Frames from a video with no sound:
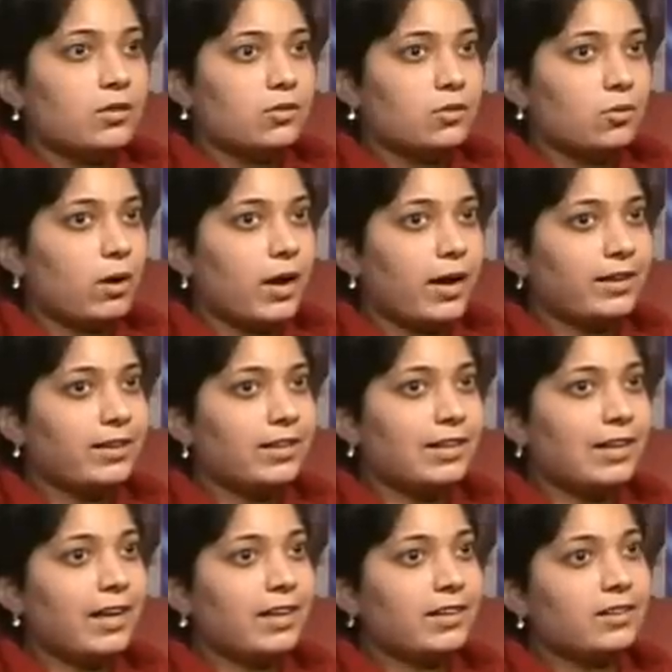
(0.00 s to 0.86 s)
So I
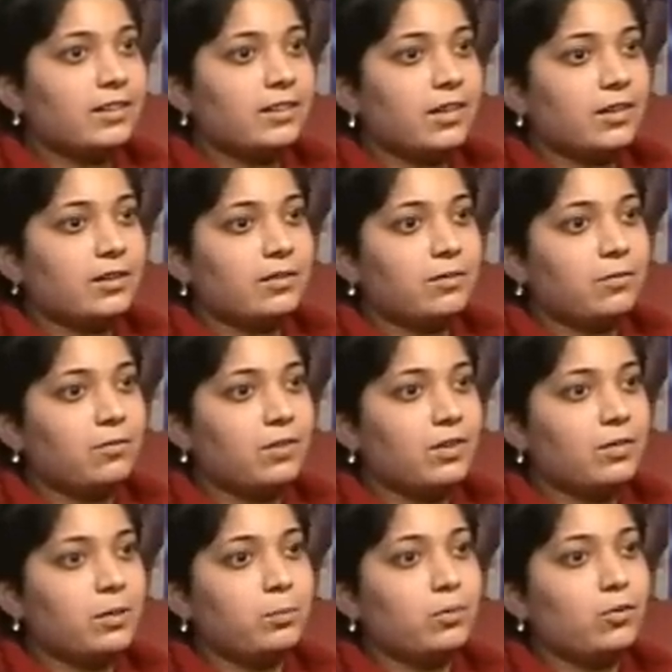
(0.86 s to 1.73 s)
didn't like it that
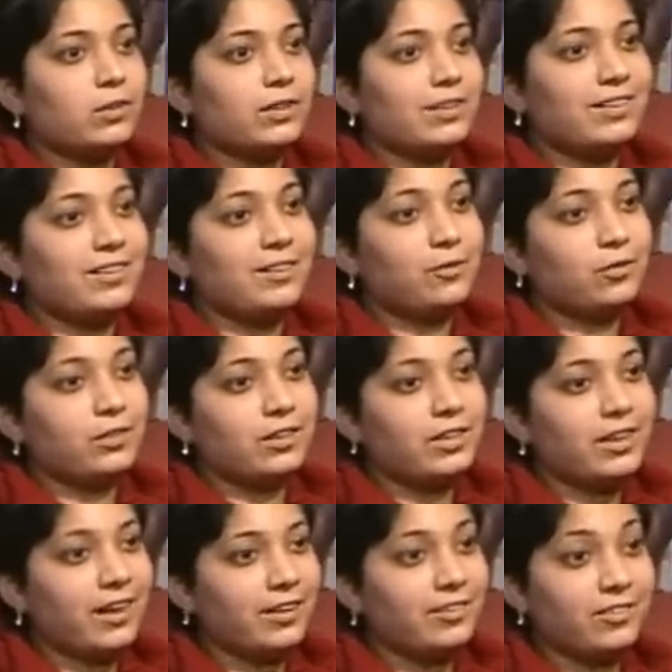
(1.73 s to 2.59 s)
we were both in
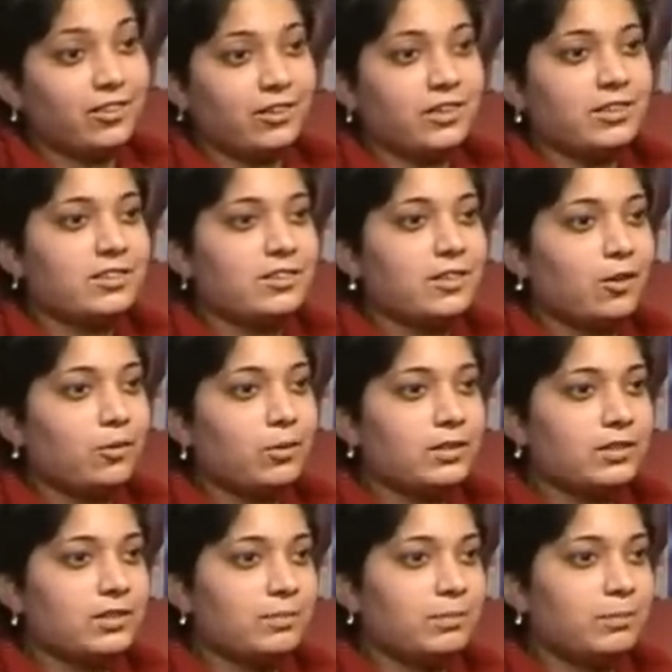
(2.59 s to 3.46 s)
different countries now.
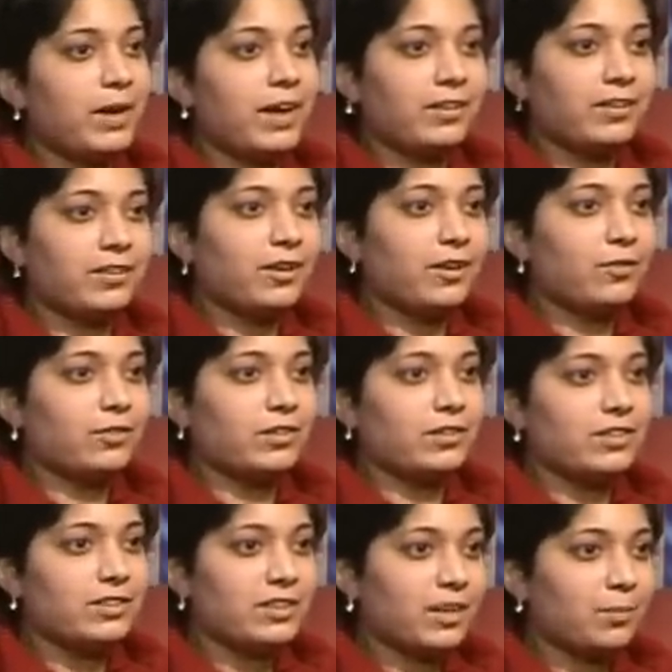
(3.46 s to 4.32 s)
It's bad enough
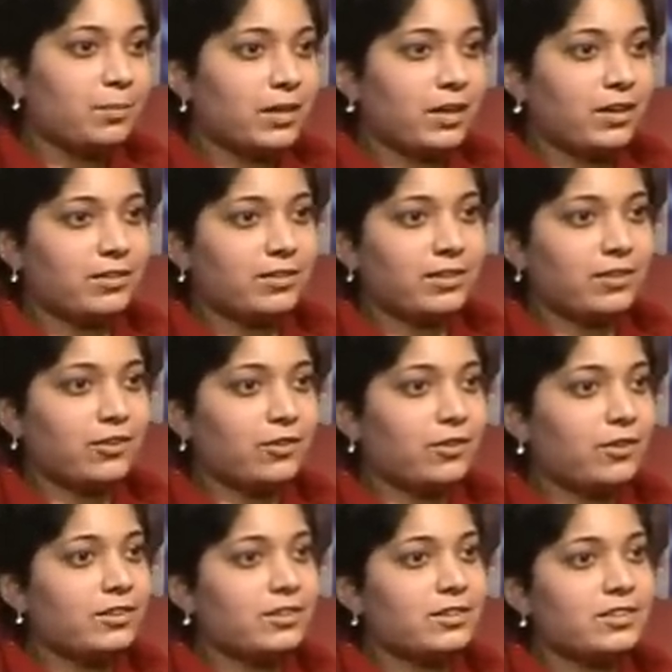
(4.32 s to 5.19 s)
in the same country, you're
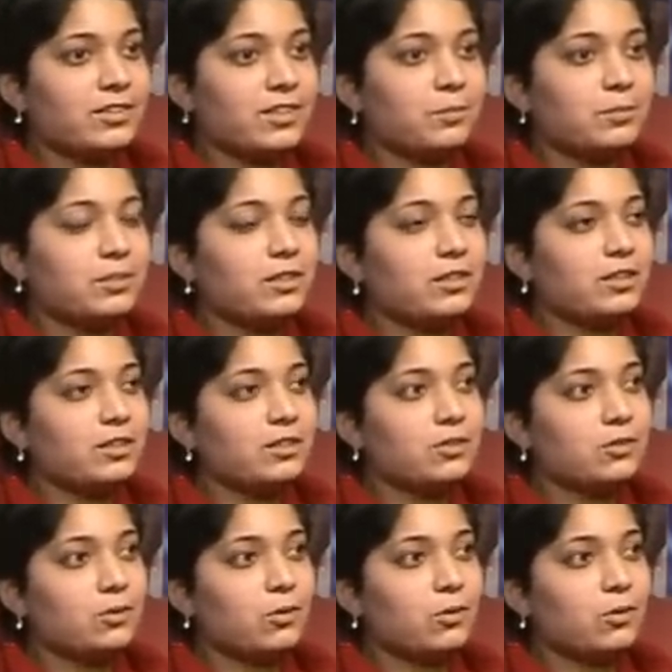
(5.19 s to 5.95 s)
not in the same city.